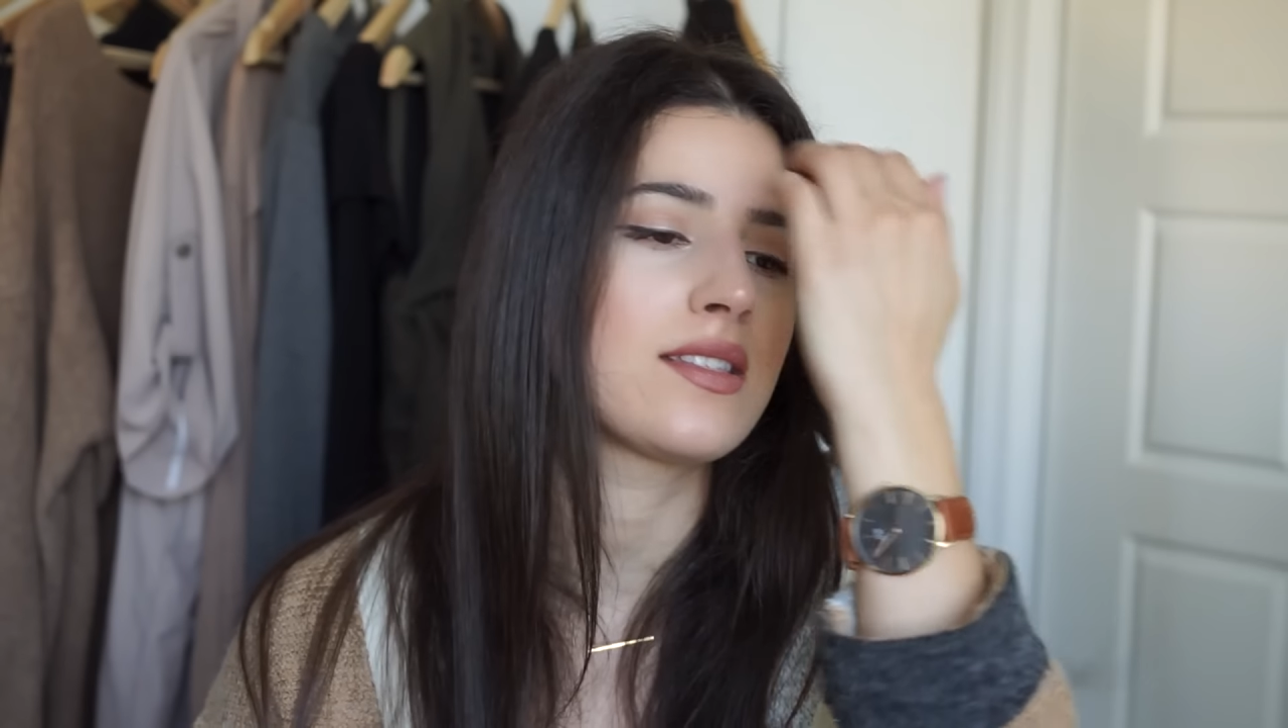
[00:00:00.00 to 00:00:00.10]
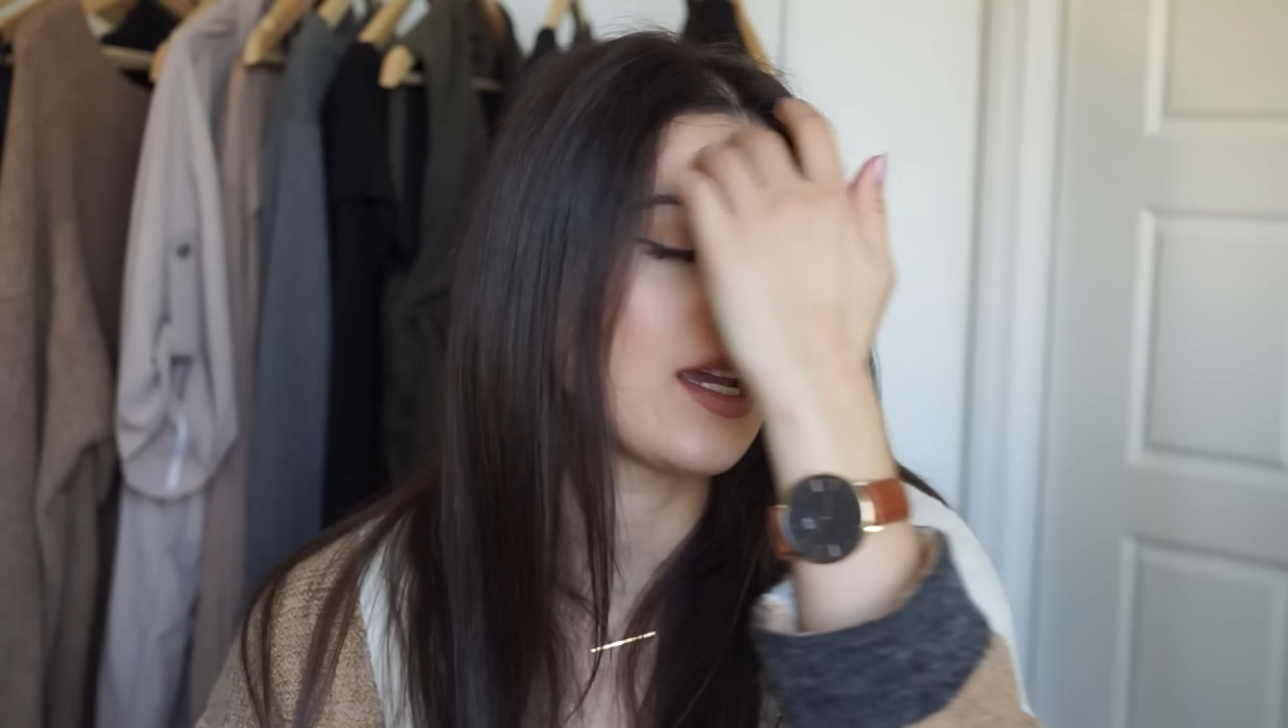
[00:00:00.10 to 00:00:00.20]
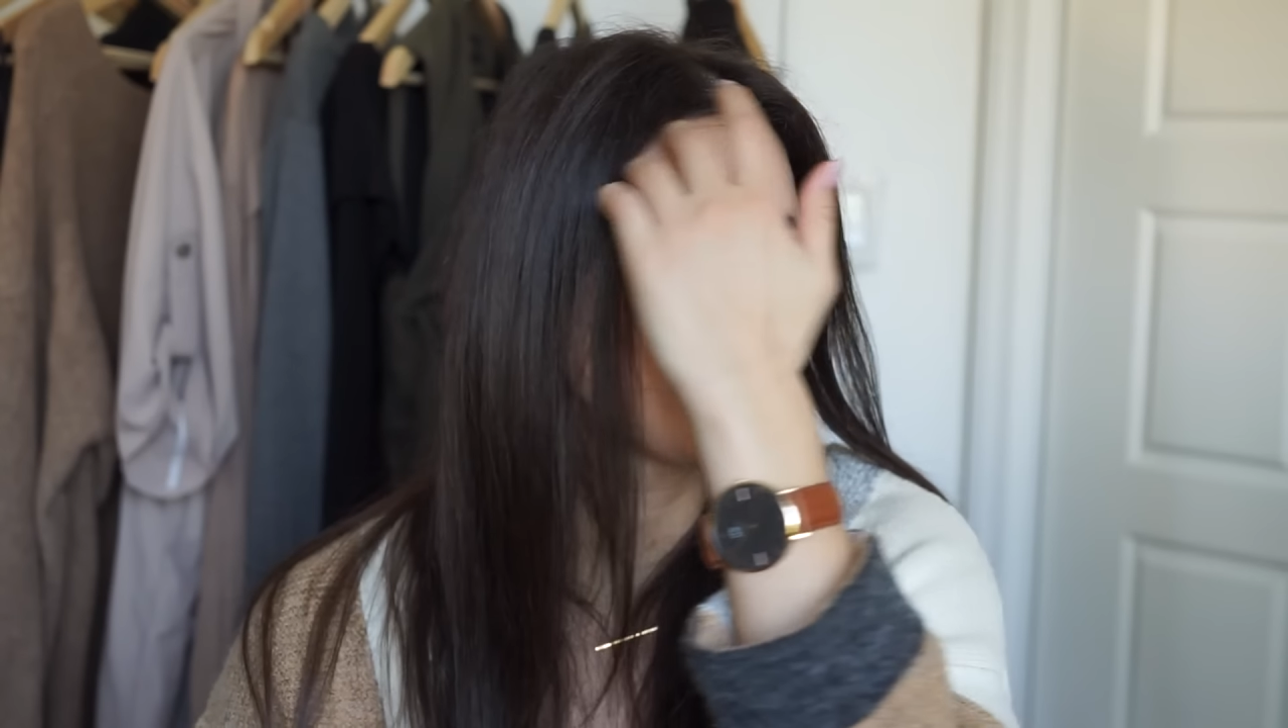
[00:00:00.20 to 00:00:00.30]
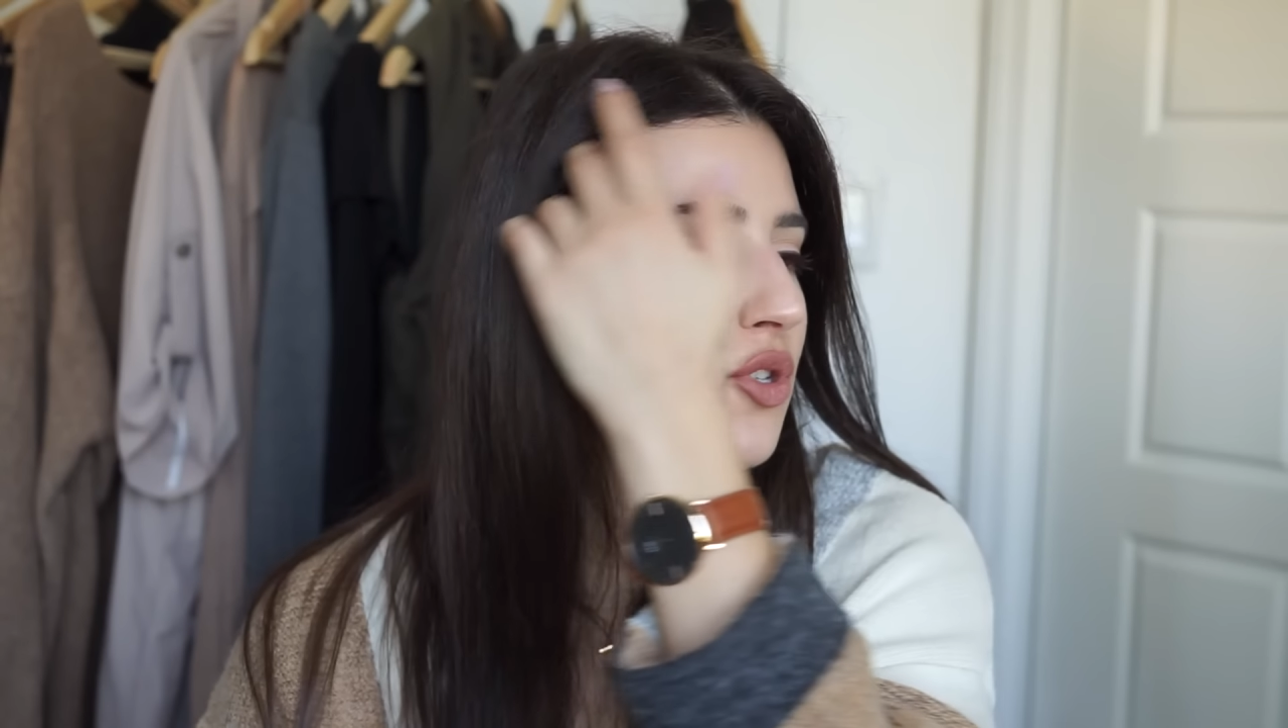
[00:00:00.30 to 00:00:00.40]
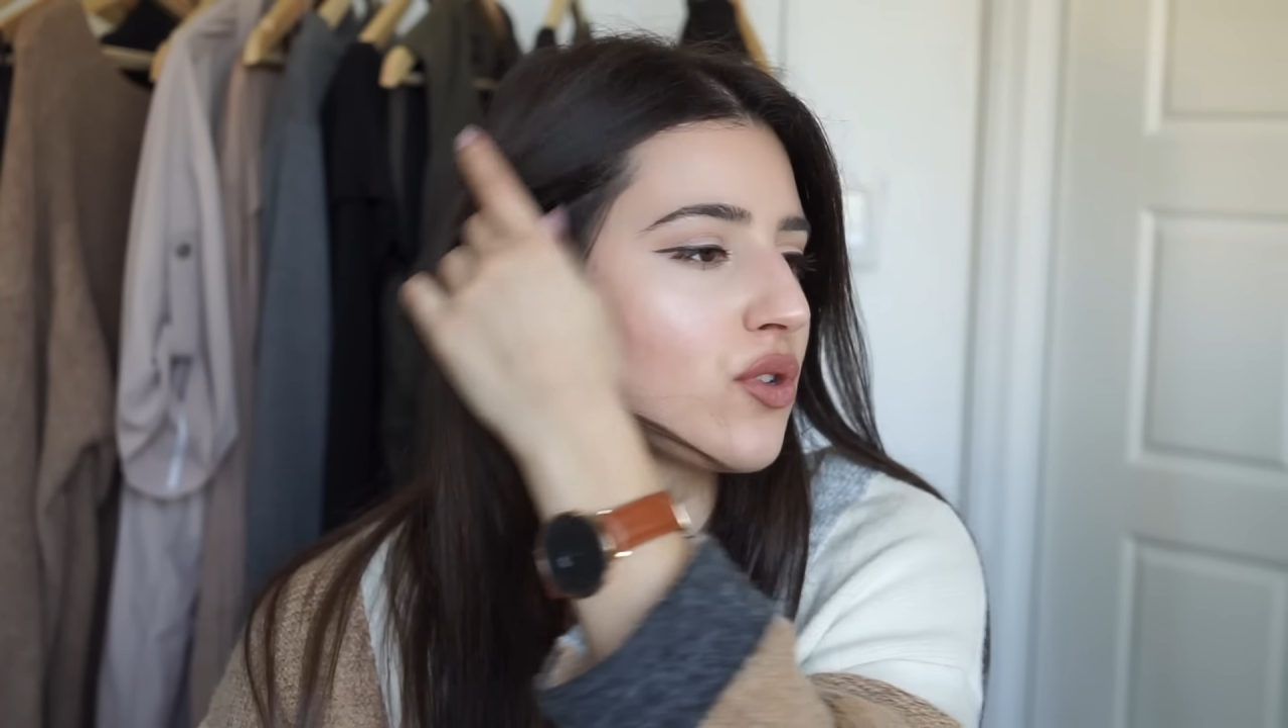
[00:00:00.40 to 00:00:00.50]

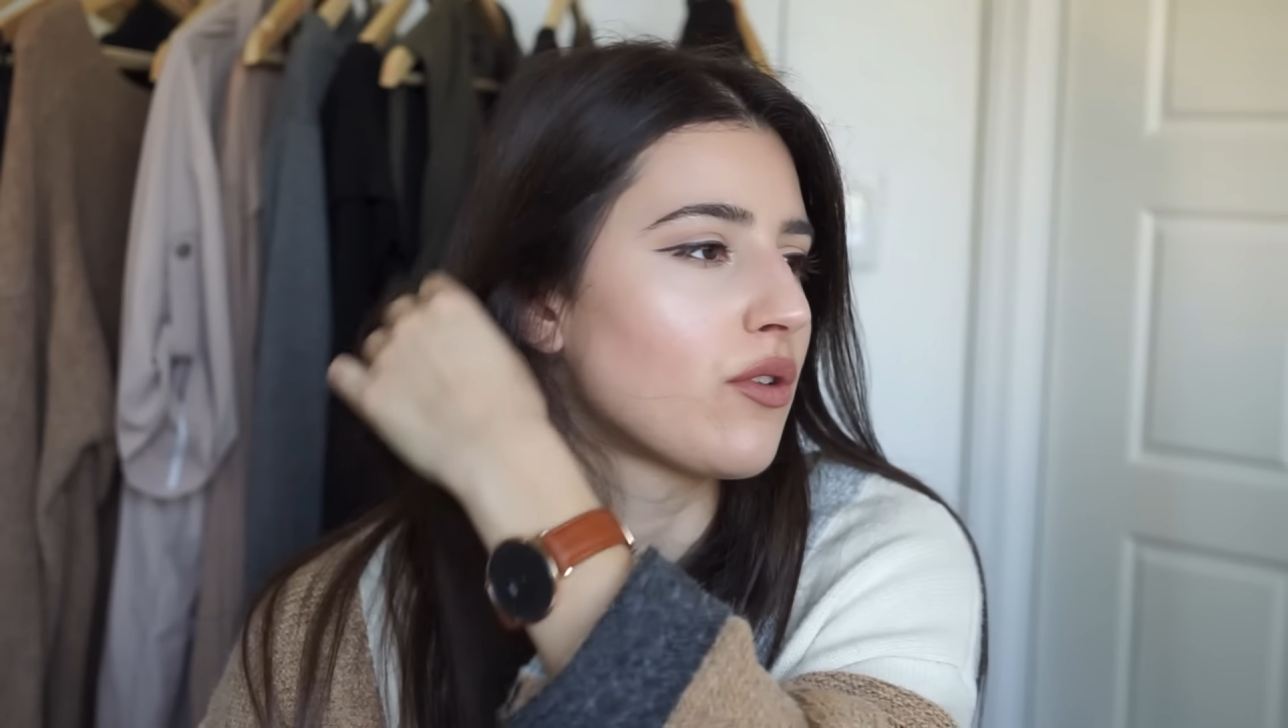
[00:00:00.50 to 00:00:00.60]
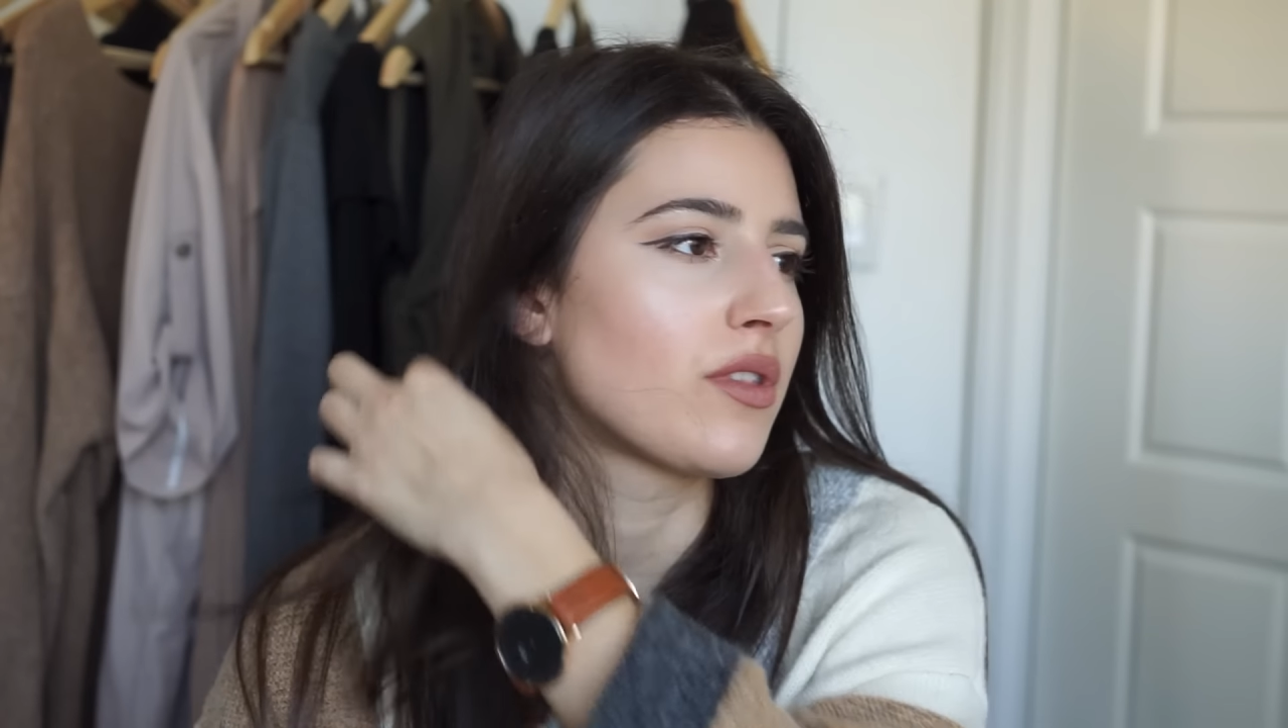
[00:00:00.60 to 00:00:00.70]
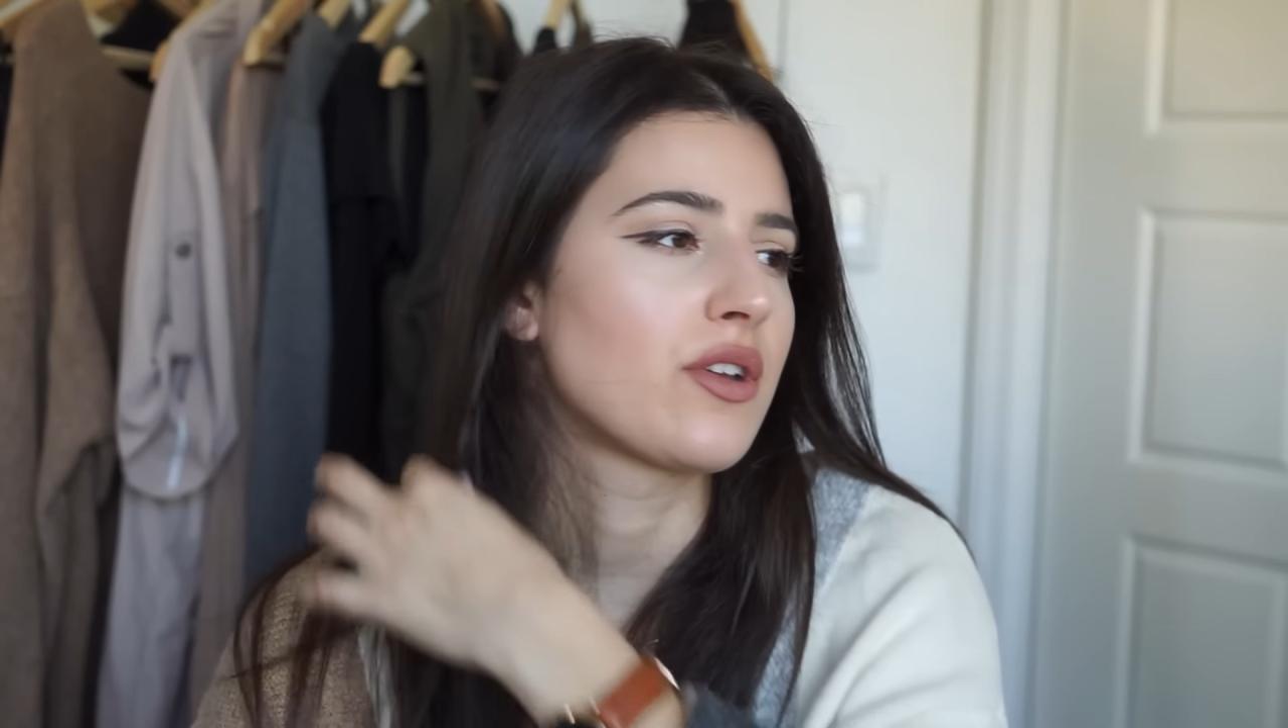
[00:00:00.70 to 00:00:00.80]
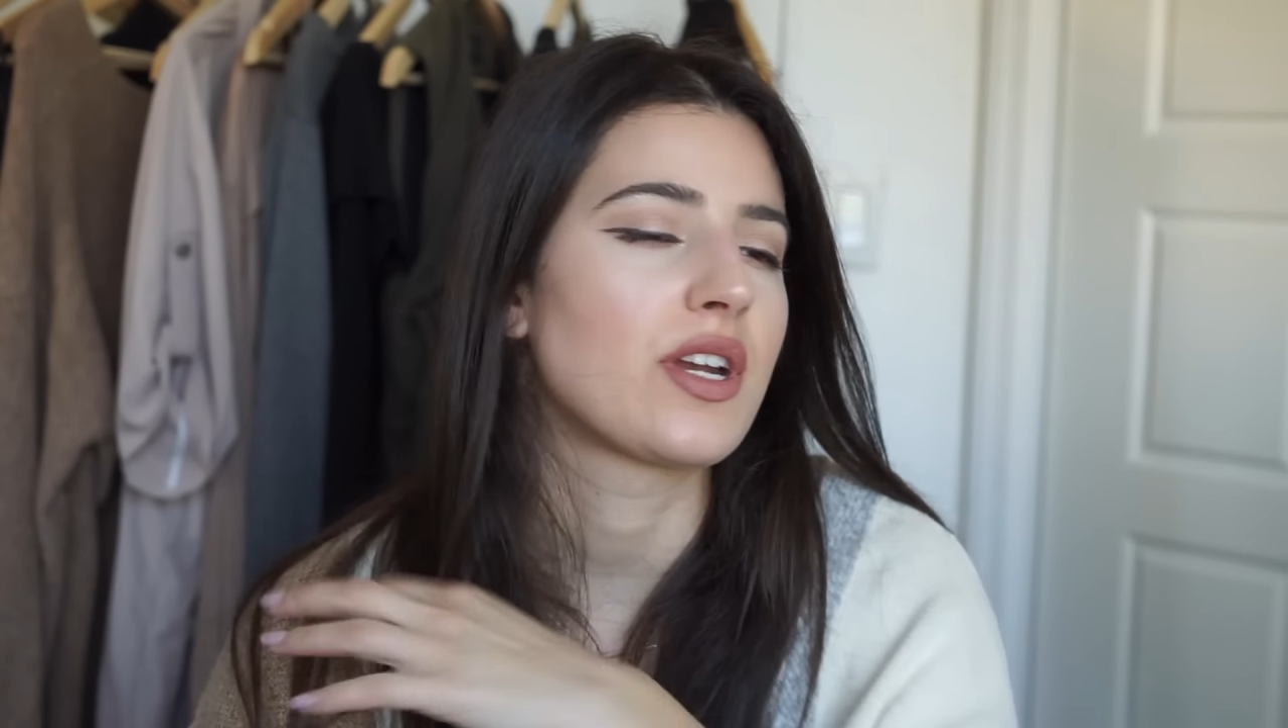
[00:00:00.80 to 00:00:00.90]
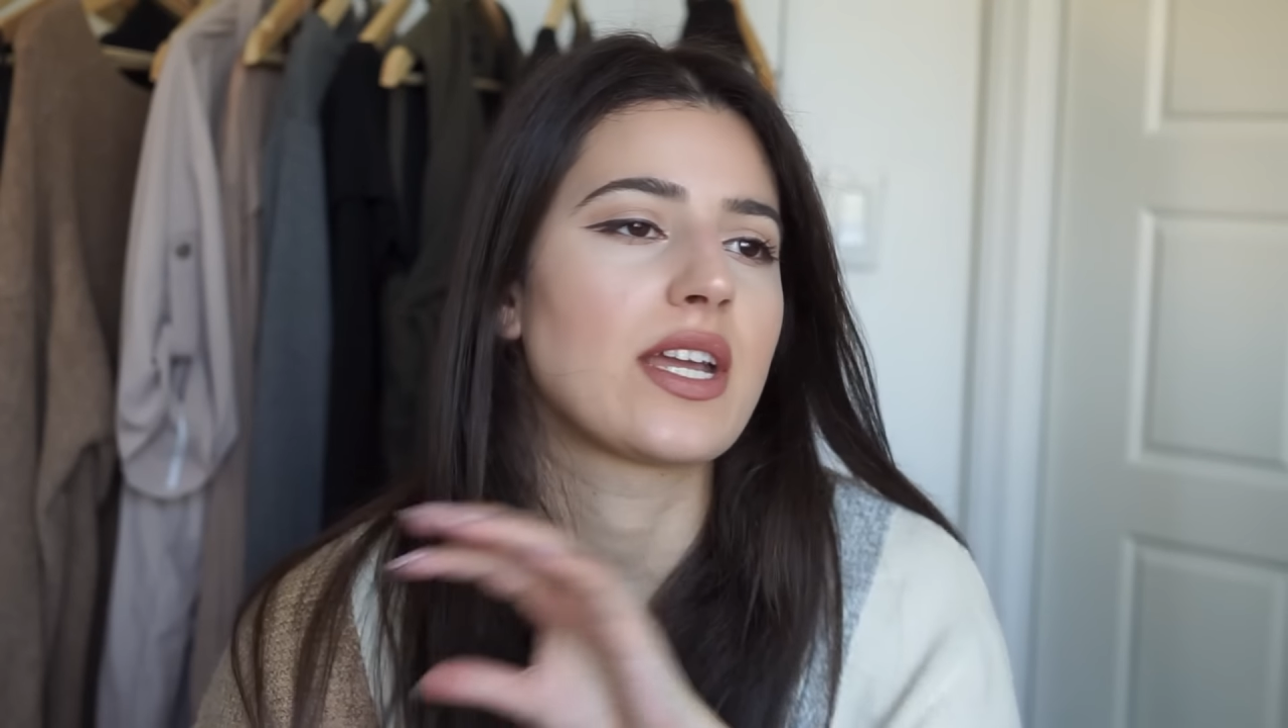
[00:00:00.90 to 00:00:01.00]
type of show that you're